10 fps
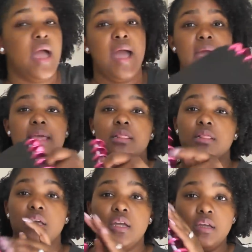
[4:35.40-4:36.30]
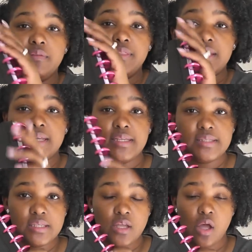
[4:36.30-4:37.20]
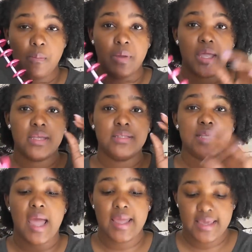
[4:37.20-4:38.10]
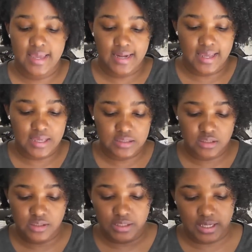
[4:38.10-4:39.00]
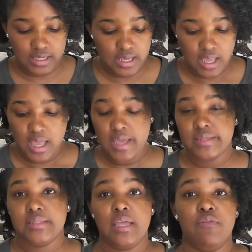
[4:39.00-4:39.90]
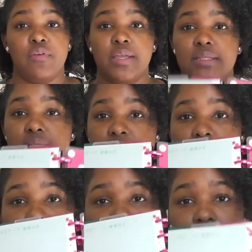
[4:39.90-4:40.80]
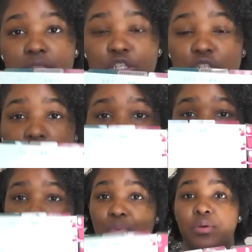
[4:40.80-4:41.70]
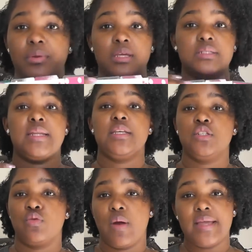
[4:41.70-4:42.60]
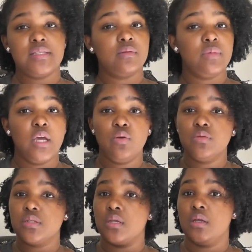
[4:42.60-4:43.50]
I love the disc because I can easily say for instance I need this sheet of paper because I need to write some notes